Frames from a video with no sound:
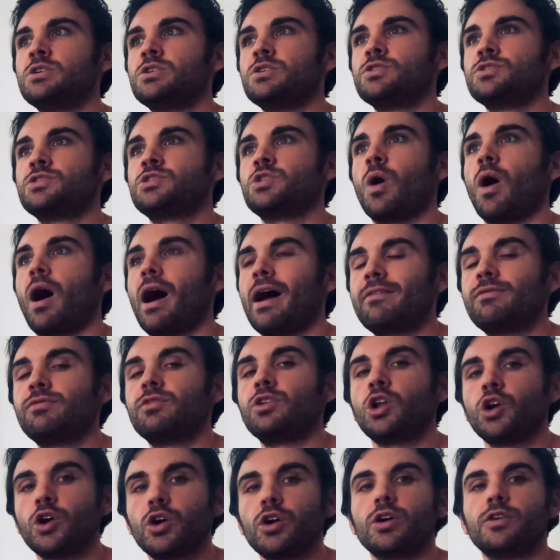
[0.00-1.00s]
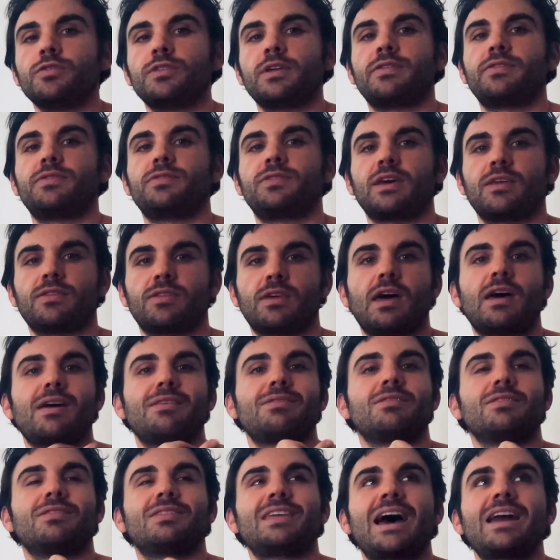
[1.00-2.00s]
So I've learned that that,
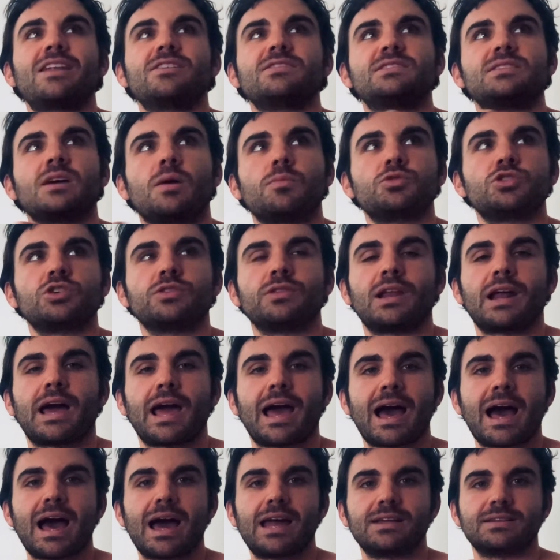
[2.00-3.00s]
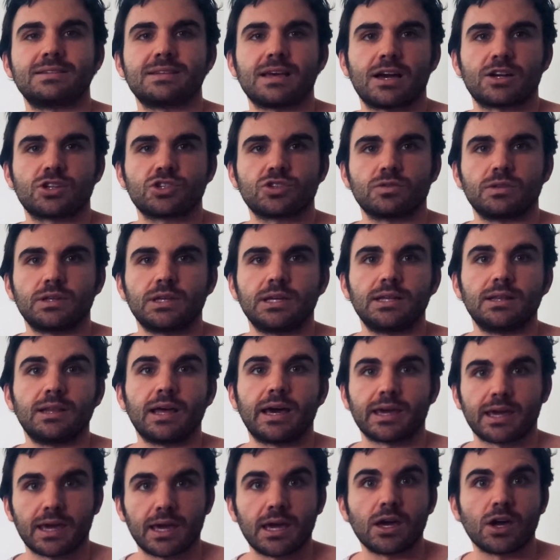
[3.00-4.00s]
that, that assumption that I had is actually
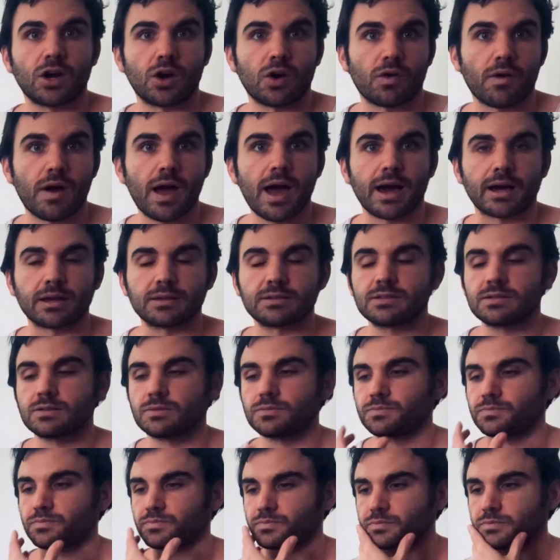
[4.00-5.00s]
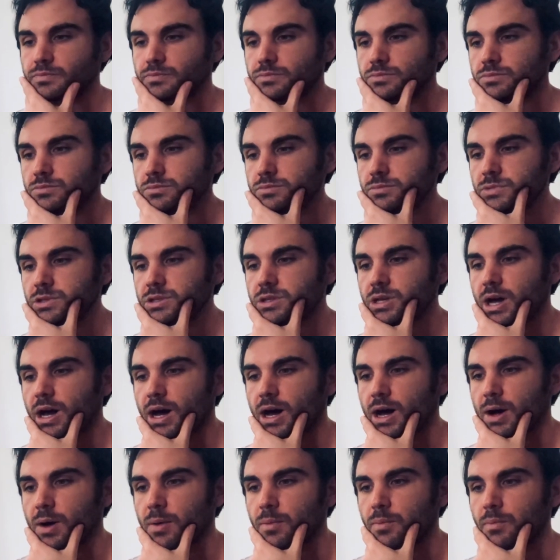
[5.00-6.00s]
like incorrect.
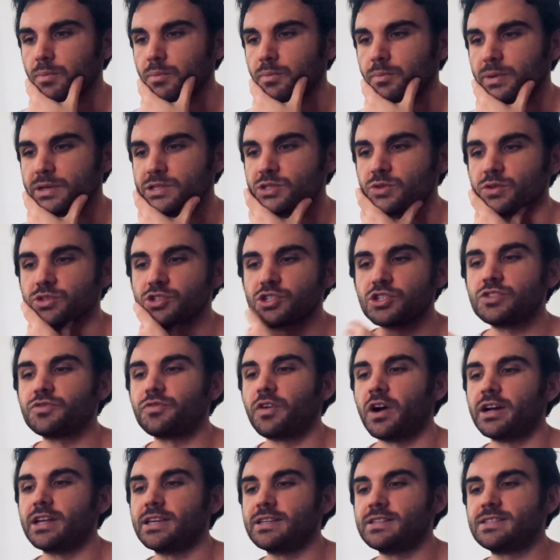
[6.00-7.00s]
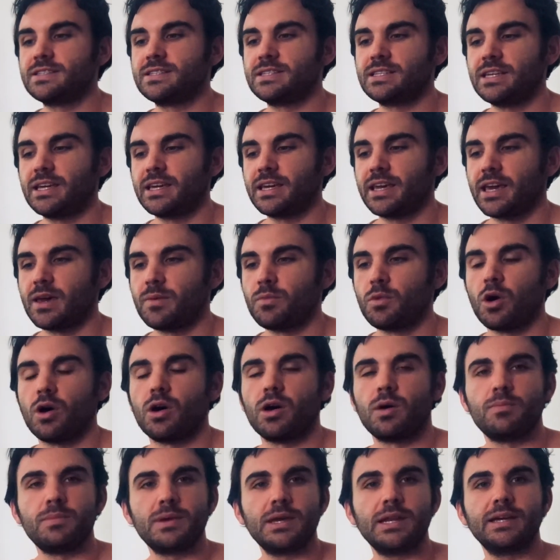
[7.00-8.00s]
Um, but so it's just funny seeing him
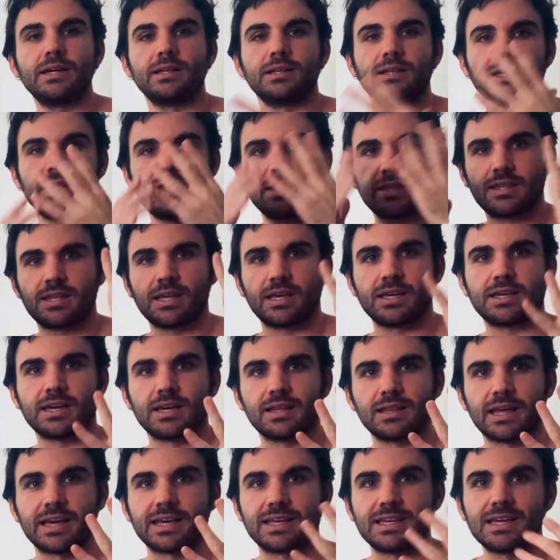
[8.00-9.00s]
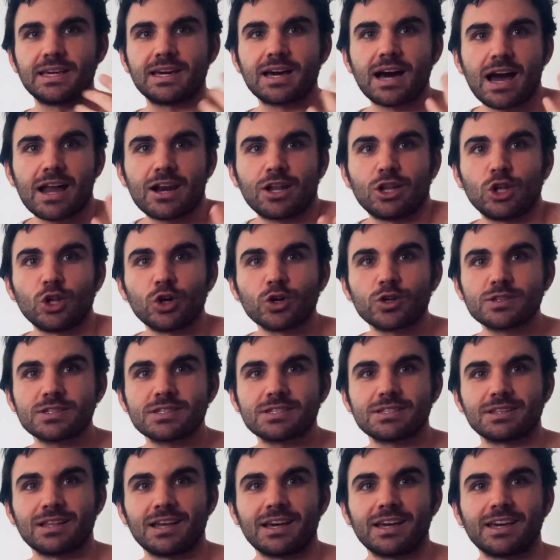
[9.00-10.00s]
immediately thinking like he kind of
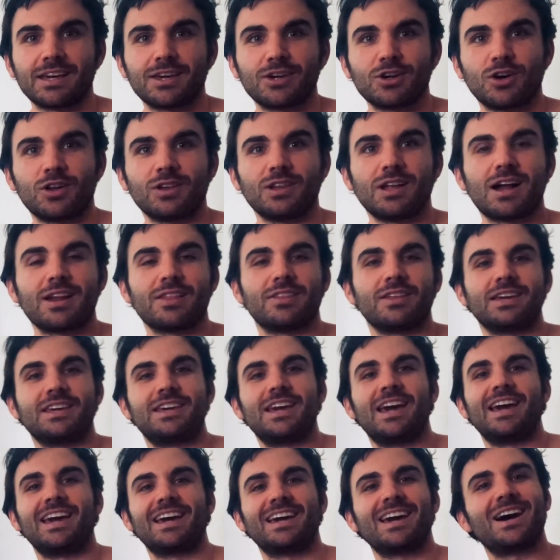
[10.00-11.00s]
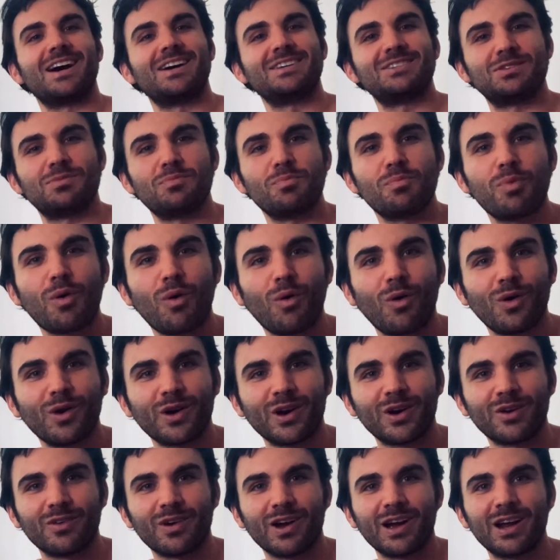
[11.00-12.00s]
looks like a lot of the gay guys in
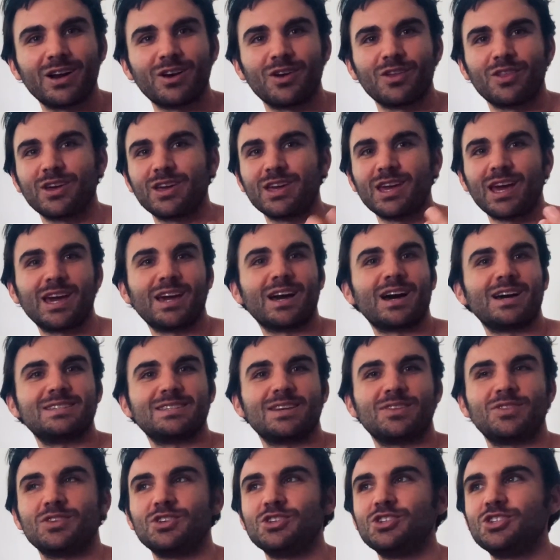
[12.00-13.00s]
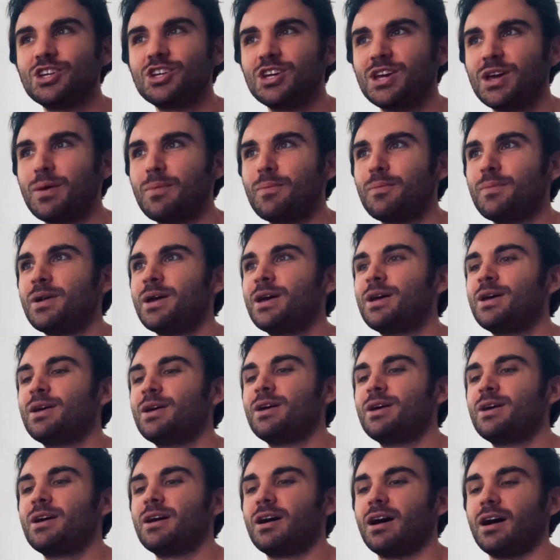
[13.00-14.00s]
porn, right? Or the gay guys at the gym.
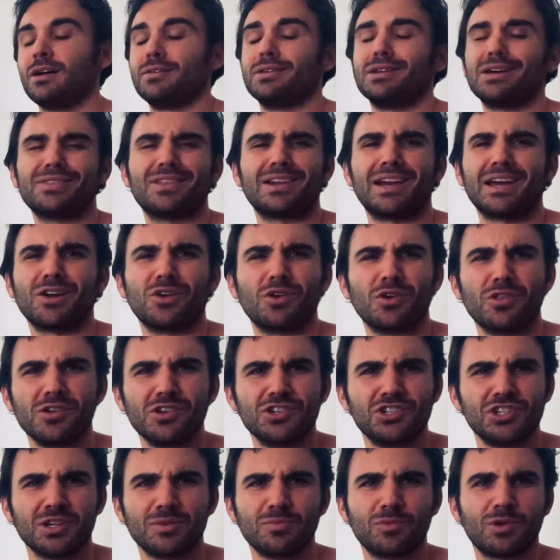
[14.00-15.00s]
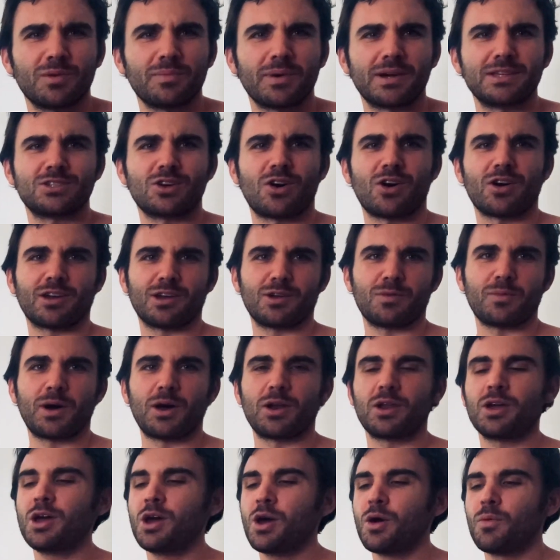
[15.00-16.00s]
Uh, not that I go to the gym, what am I talking about?